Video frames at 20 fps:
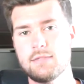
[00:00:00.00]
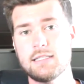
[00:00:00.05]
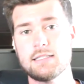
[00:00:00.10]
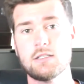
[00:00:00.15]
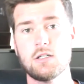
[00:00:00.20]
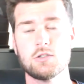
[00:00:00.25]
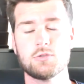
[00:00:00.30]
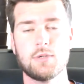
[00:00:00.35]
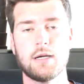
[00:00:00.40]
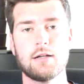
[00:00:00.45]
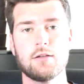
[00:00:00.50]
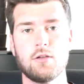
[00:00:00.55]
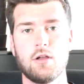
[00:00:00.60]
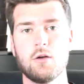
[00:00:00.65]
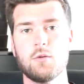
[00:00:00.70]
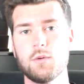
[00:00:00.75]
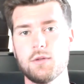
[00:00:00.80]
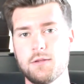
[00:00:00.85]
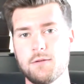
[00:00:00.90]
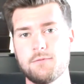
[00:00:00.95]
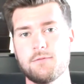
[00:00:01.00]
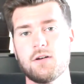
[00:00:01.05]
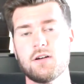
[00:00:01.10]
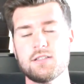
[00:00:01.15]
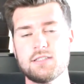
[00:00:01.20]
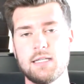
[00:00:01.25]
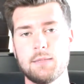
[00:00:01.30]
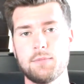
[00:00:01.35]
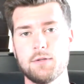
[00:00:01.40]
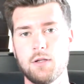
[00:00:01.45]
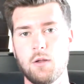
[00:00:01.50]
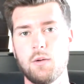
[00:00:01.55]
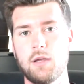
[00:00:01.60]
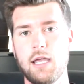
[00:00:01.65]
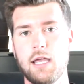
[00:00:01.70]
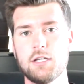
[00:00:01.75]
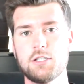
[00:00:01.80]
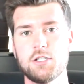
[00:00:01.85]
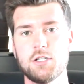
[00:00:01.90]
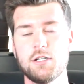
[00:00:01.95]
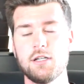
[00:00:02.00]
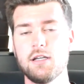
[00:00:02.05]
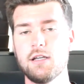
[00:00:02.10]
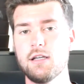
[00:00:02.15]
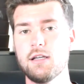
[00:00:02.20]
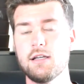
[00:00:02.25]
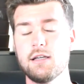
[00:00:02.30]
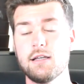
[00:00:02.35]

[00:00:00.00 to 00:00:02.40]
this goes right along with the first tip in location.